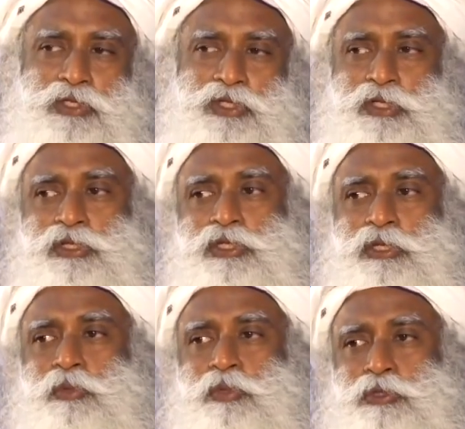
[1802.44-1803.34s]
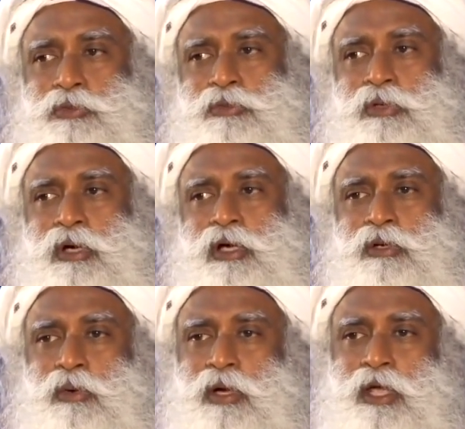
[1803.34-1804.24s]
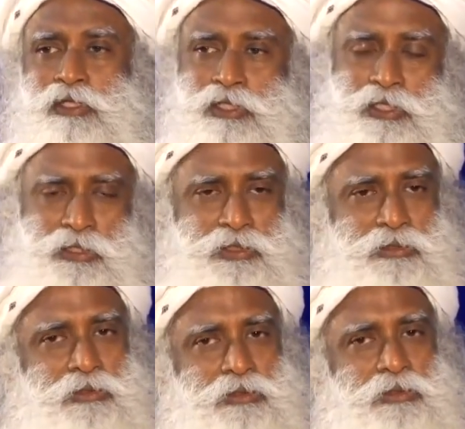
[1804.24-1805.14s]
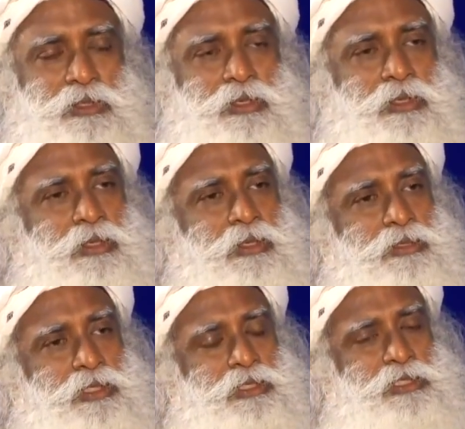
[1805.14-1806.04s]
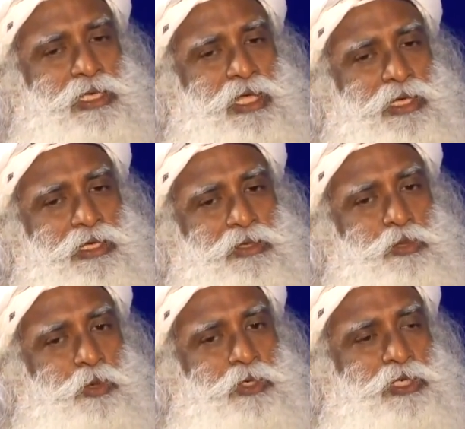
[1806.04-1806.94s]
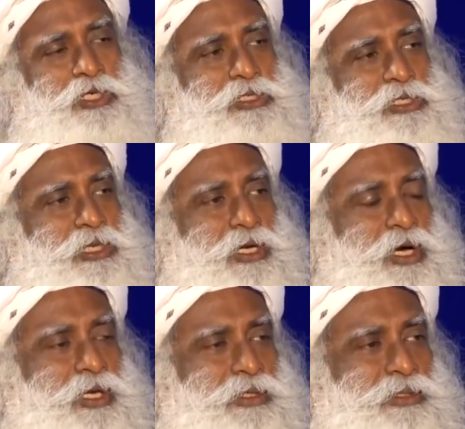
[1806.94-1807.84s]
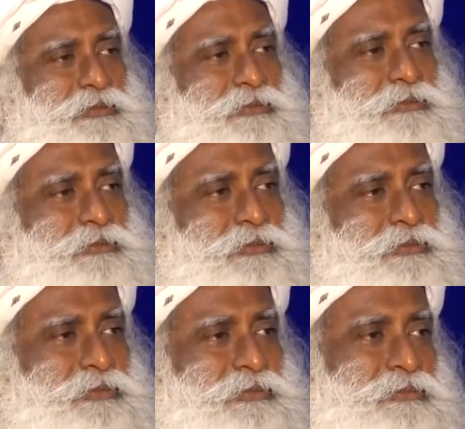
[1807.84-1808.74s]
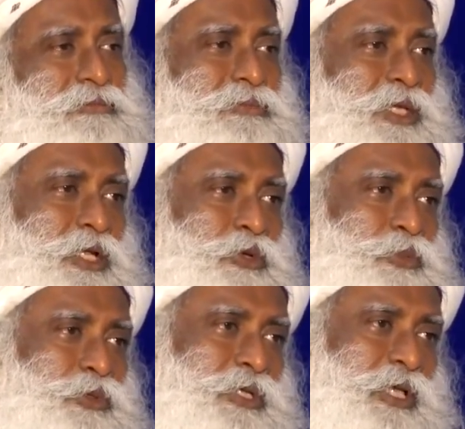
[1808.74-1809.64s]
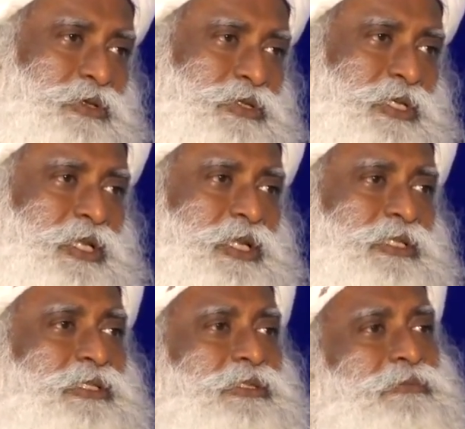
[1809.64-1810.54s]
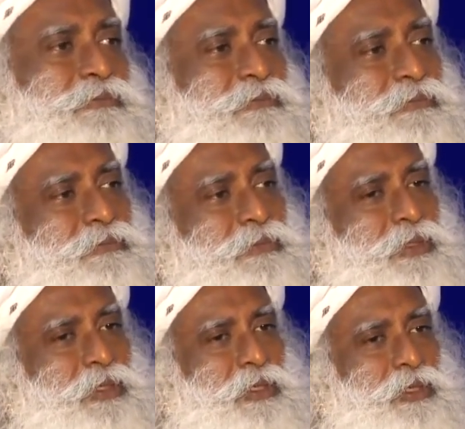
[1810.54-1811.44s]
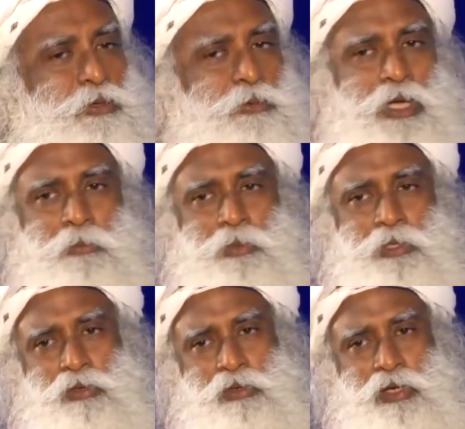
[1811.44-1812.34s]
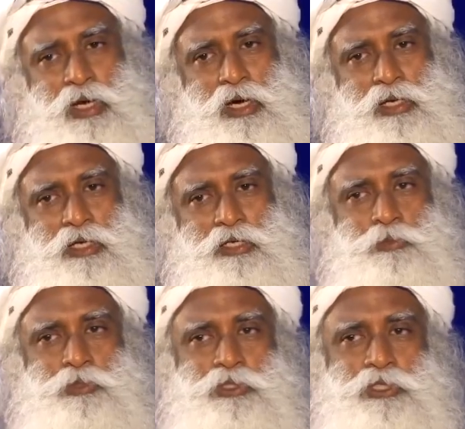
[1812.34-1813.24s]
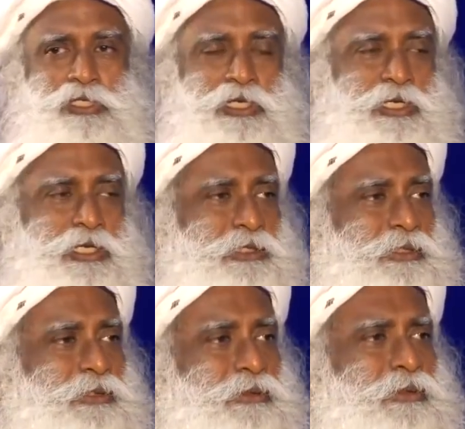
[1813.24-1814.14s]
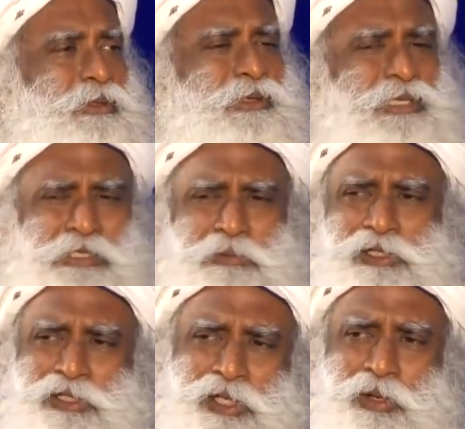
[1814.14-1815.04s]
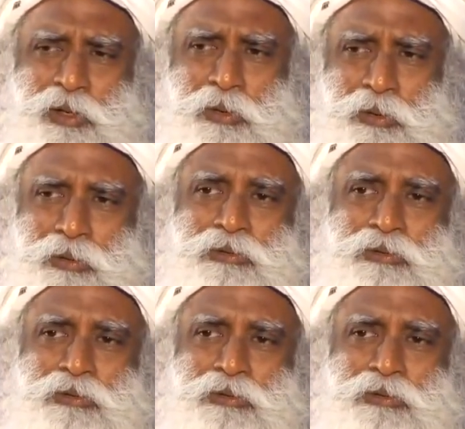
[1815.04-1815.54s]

which doesn't support you and go against it? See, it is like you bought a diesel car and you put kerosene in it. You buy a petrol car and you put diesel in it, it will still go,